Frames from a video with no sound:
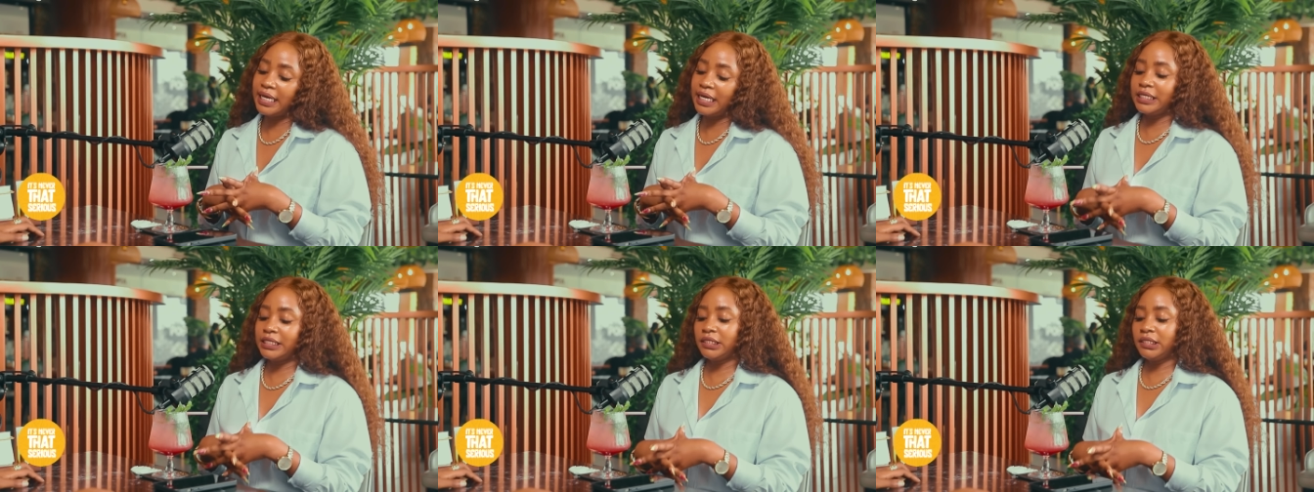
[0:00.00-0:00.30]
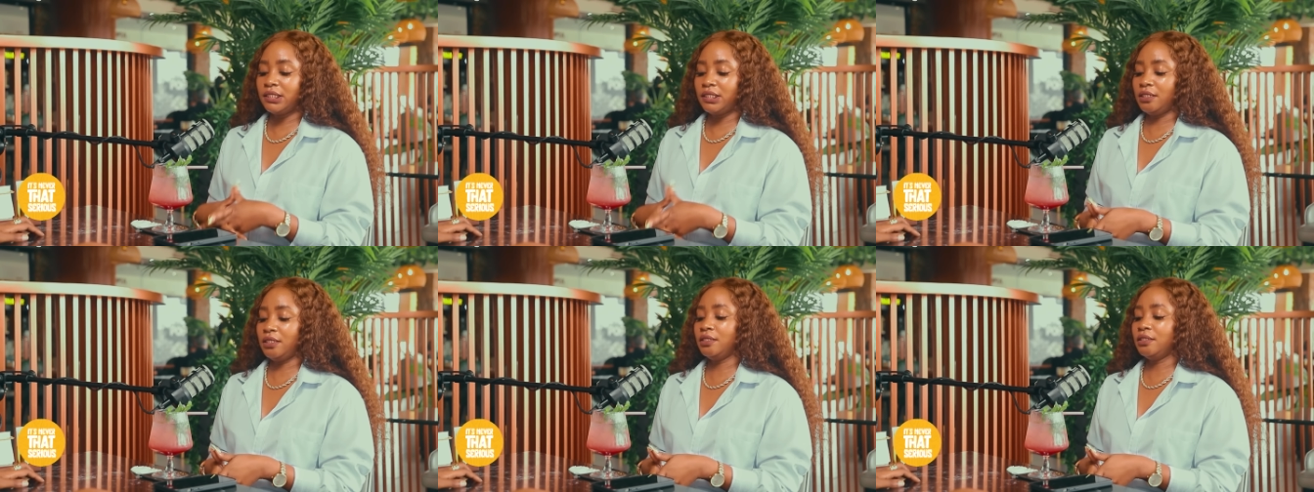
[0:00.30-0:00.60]
guys,
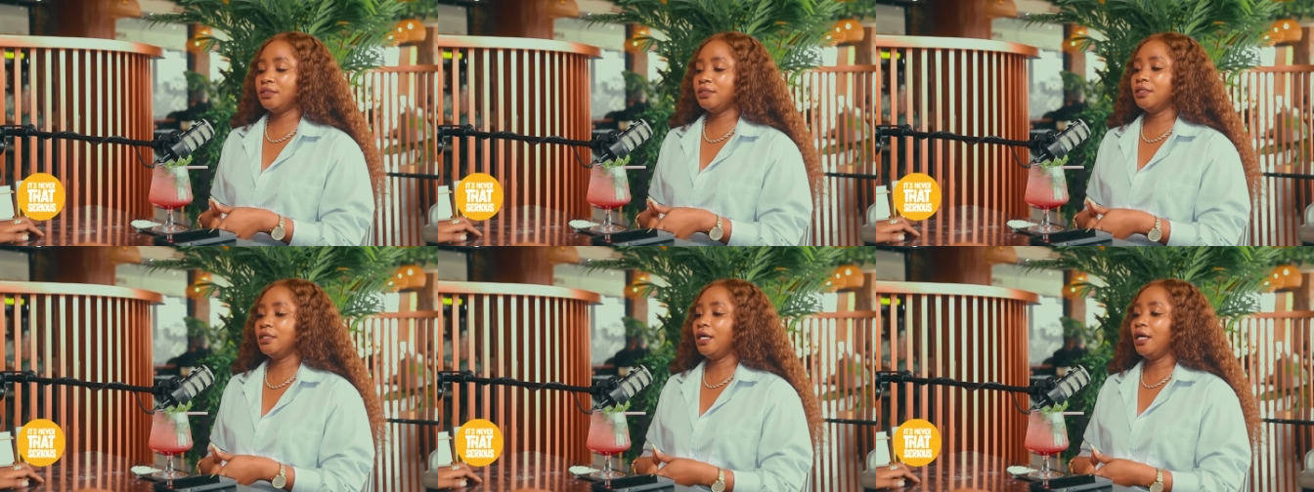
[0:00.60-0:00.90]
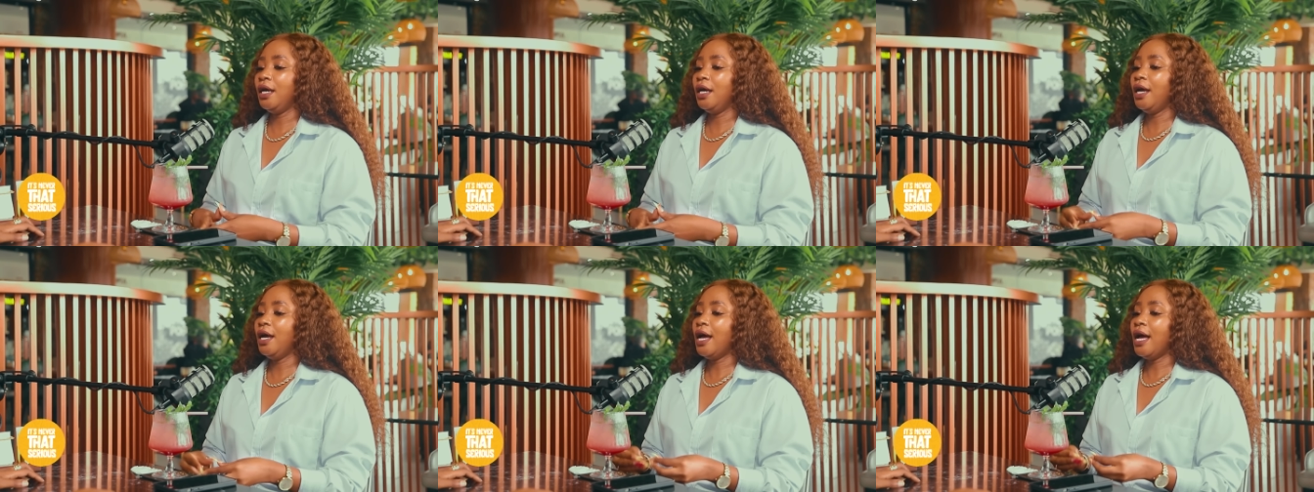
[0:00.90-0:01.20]
listen,
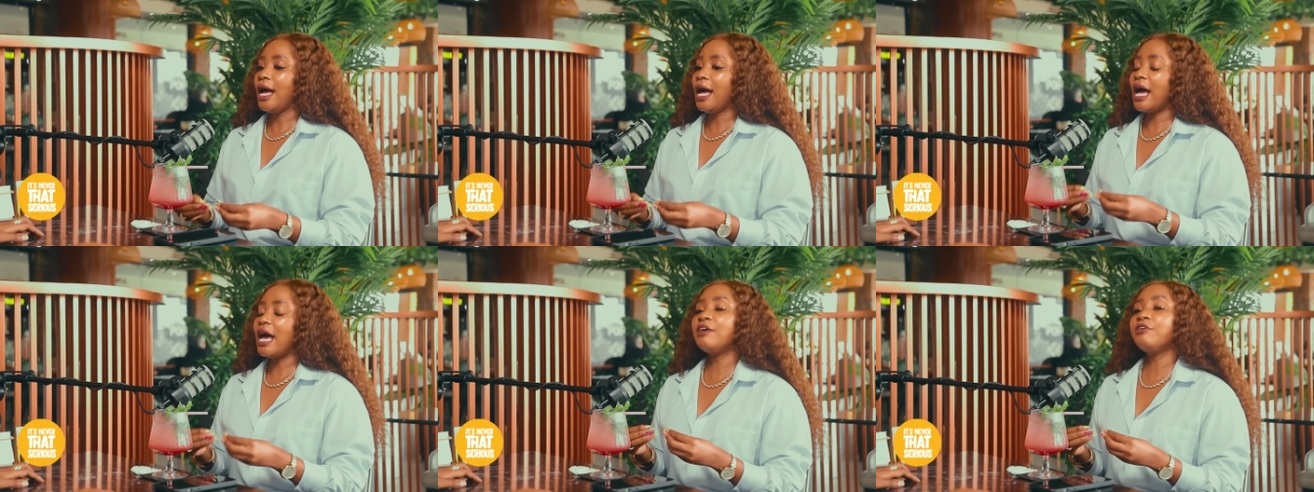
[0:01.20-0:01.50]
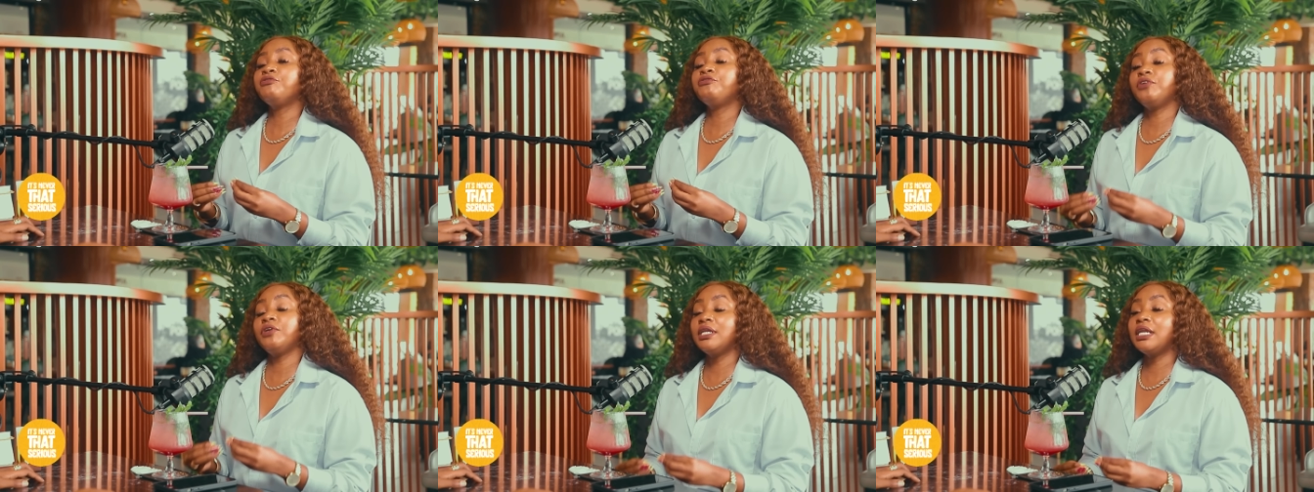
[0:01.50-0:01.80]
I
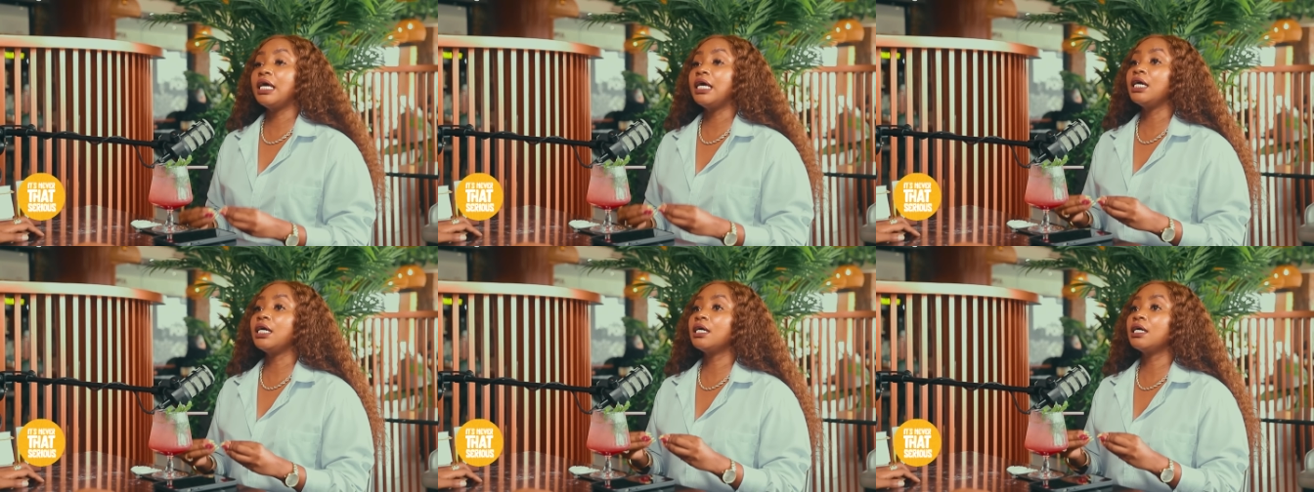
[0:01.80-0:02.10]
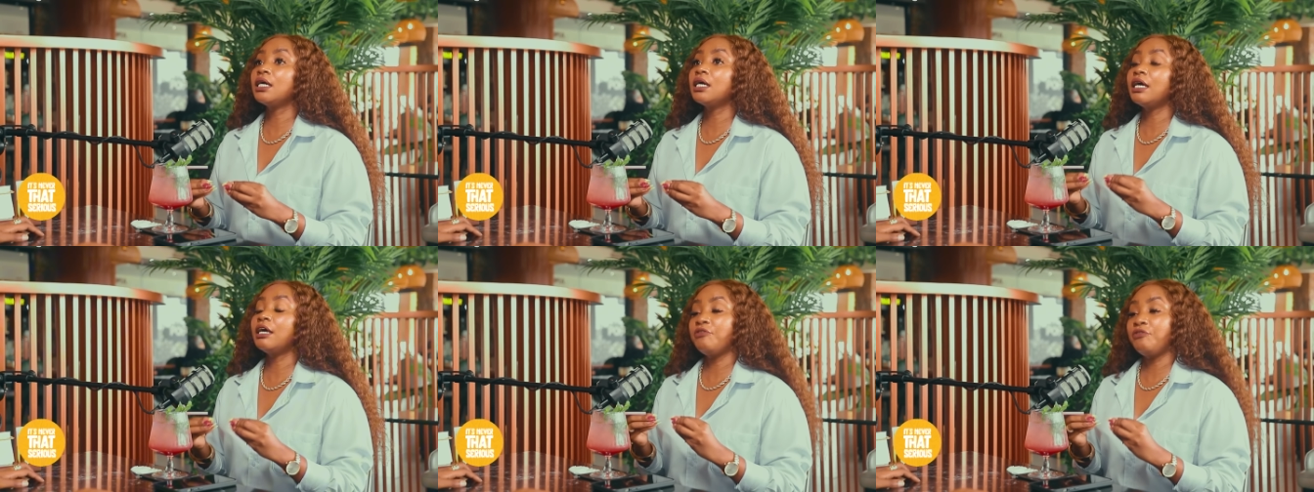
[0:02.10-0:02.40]
feel
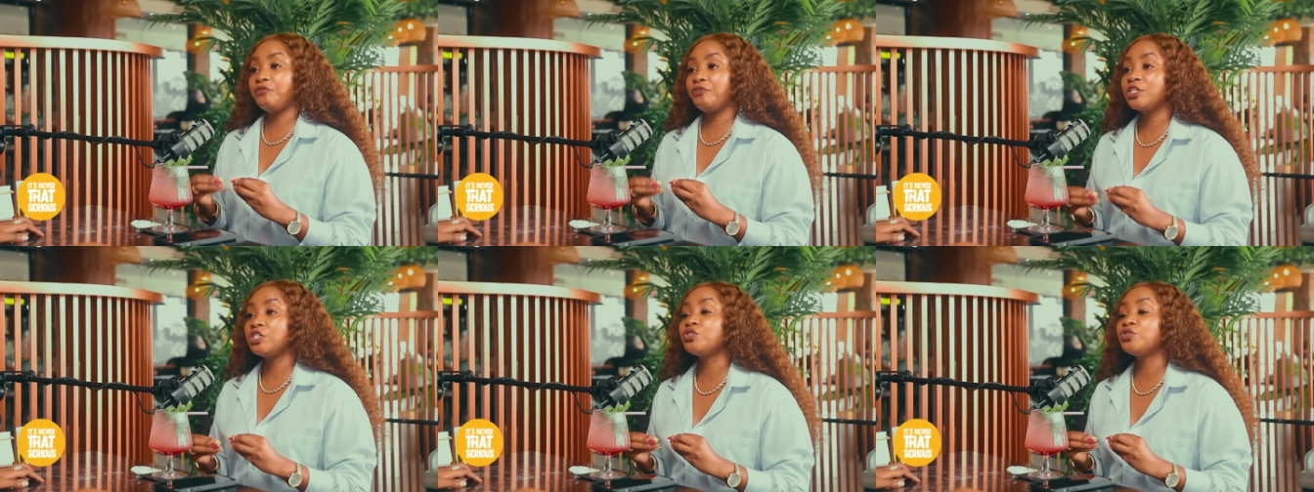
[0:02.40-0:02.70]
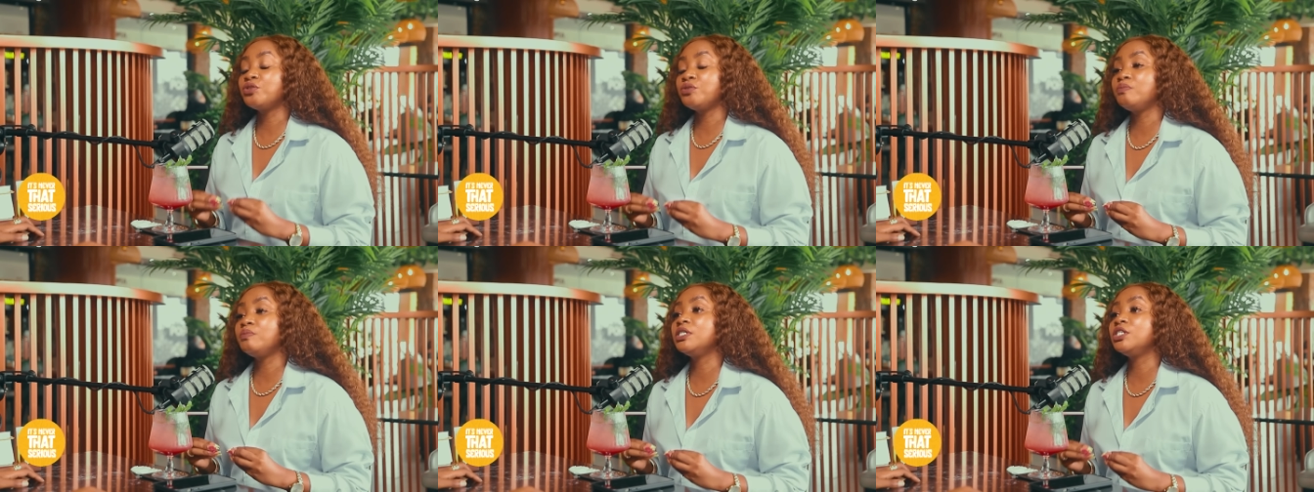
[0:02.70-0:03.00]
like a fee
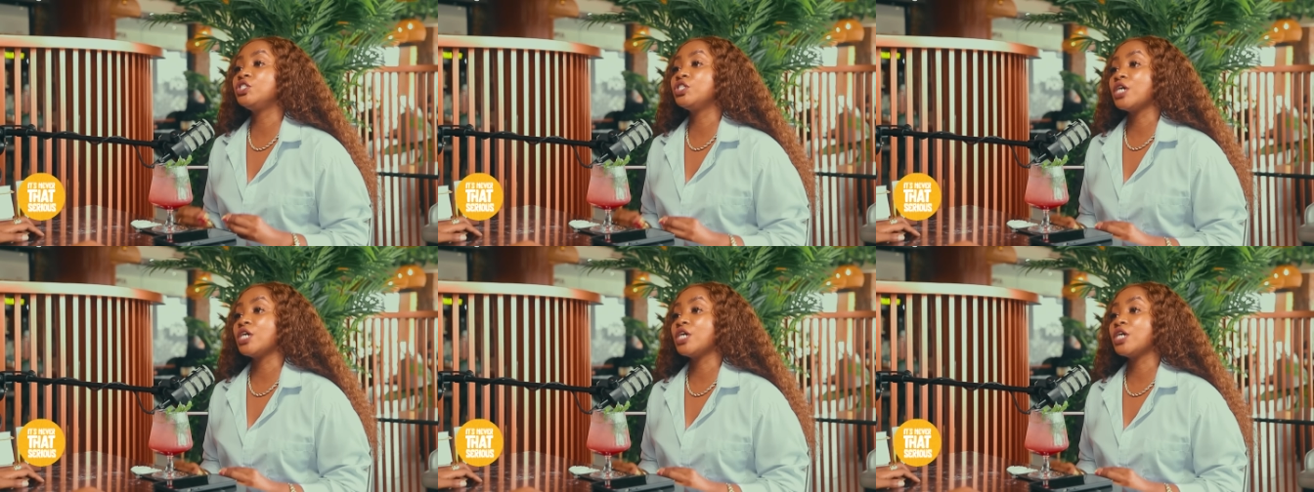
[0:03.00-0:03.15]
should be